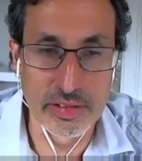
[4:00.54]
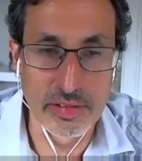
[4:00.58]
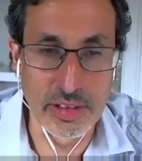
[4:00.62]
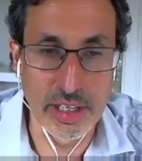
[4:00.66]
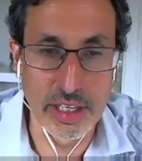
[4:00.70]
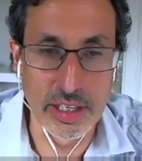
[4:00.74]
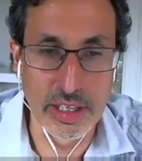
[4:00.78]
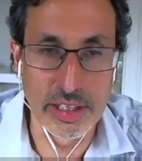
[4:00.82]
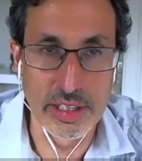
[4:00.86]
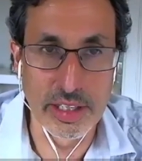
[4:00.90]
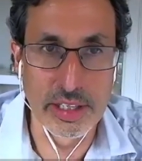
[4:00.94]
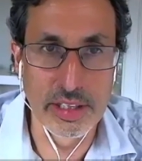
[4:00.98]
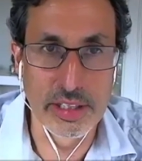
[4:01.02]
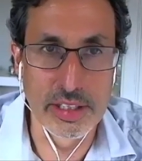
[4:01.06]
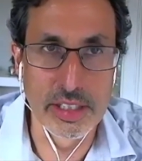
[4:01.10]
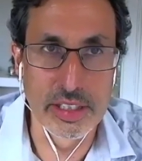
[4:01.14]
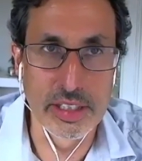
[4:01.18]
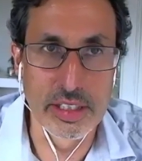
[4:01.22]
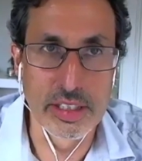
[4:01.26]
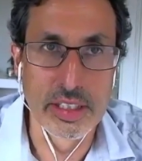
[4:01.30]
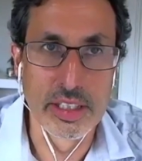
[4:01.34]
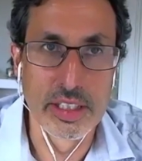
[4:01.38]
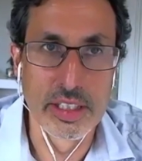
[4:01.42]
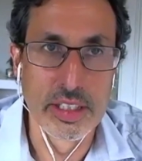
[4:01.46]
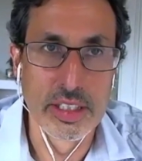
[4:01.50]
rather than the
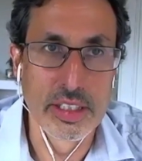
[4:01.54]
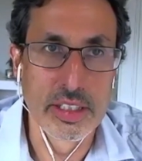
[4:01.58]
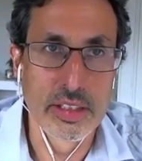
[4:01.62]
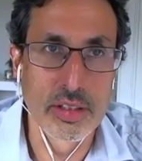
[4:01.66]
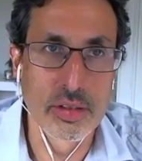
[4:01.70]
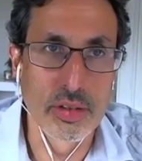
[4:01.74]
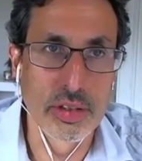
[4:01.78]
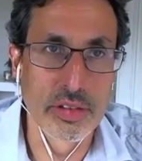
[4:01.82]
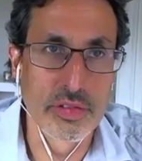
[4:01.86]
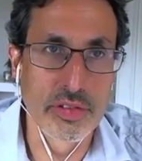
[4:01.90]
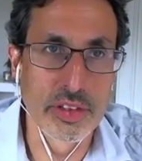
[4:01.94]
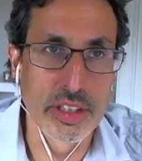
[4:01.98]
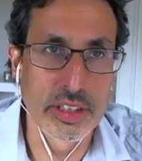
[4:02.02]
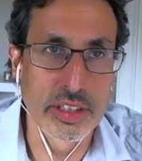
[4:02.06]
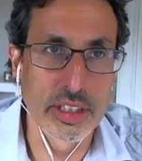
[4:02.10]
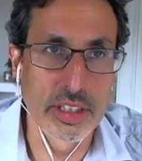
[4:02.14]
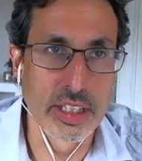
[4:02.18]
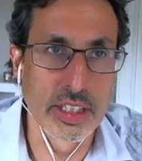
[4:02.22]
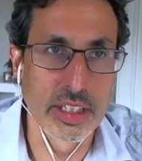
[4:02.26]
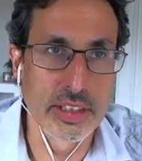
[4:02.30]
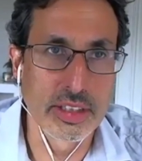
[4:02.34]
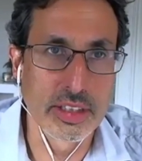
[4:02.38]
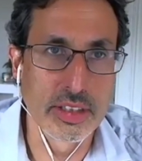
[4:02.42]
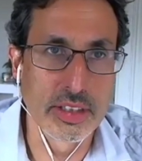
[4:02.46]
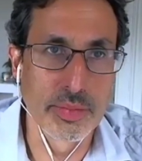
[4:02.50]
coefficient
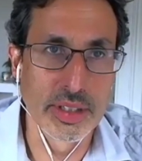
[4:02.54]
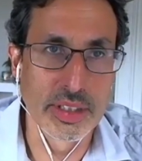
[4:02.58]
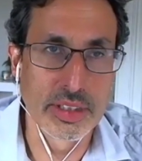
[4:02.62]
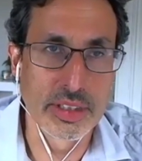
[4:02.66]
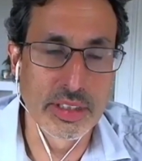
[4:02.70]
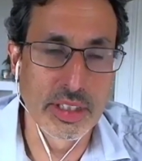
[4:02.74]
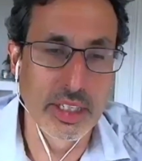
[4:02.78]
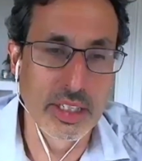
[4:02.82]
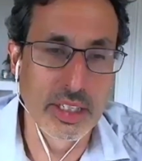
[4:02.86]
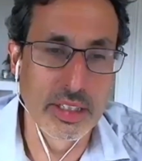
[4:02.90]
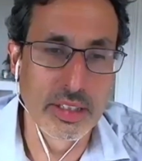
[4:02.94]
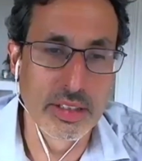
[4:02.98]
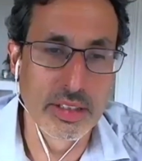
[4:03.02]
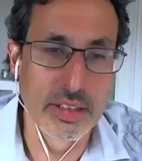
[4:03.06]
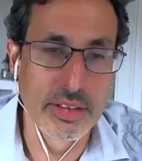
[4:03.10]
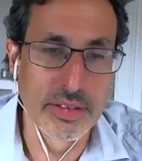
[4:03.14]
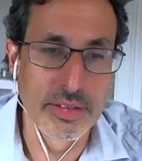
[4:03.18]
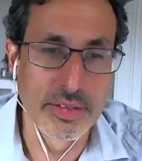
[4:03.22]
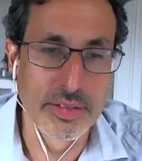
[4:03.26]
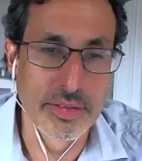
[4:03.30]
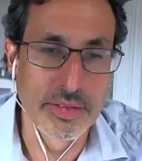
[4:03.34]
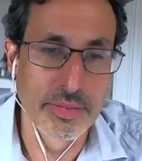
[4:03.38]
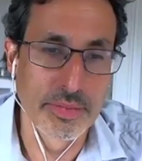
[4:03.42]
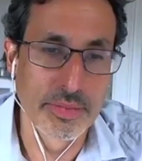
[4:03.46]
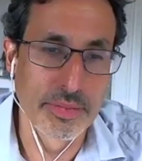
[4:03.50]
estimates then
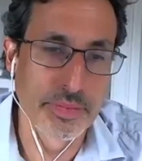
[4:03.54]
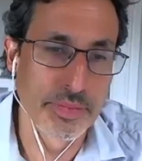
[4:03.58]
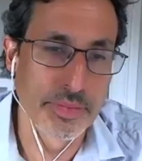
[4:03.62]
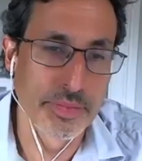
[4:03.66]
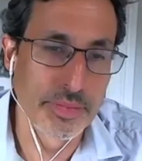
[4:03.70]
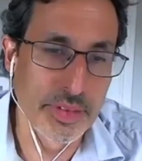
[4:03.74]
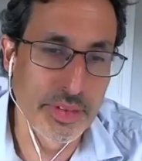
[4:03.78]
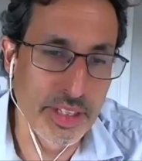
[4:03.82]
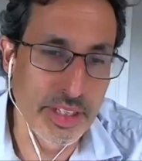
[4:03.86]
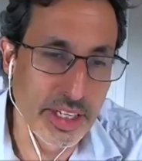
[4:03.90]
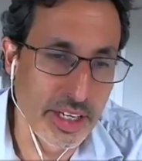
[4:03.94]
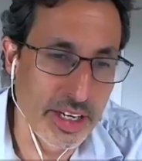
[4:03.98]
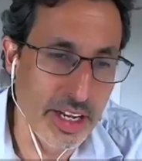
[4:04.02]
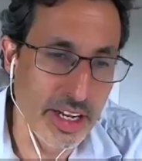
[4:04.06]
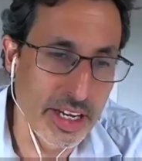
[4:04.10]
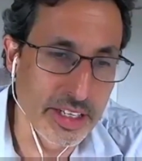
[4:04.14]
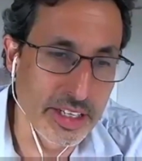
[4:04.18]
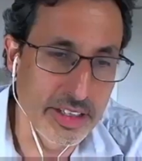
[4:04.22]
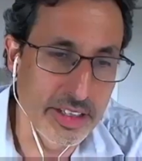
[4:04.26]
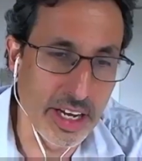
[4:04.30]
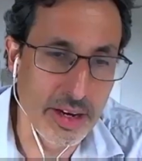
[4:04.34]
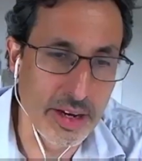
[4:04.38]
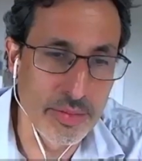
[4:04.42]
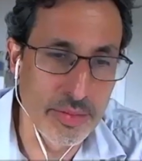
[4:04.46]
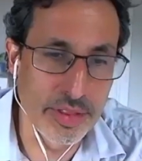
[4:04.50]
then I,
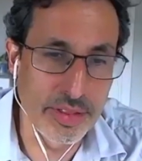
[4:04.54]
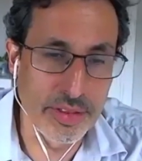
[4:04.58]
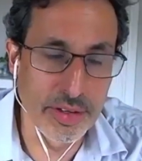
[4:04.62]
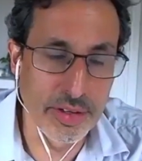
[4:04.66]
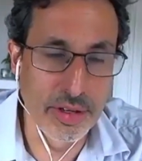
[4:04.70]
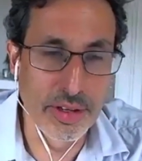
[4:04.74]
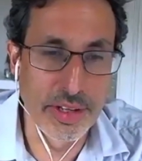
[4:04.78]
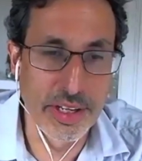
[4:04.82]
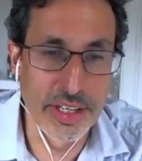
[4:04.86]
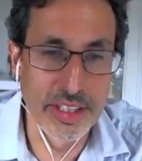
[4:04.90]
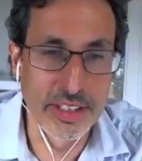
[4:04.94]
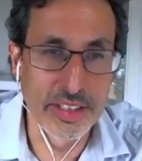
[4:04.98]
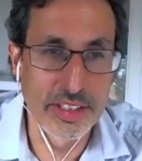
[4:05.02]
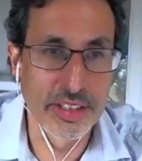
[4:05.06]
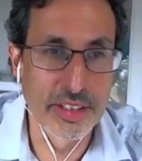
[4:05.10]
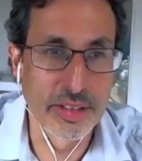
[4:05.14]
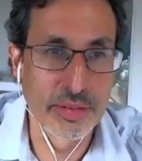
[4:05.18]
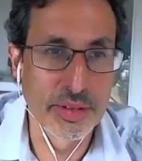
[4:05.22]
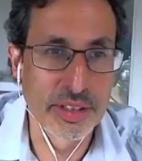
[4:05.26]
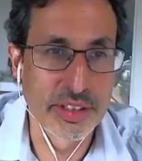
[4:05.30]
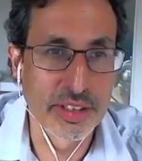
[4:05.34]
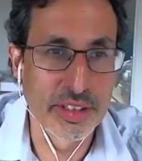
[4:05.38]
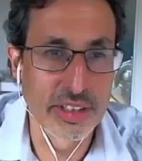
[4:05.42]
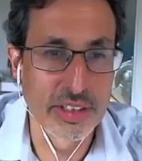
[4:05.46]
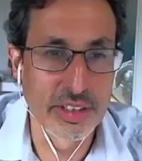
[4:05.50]
I would throw that into the
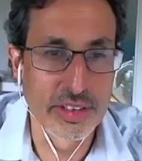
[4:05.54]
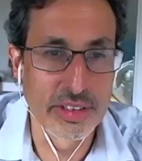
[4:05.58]
machine. No,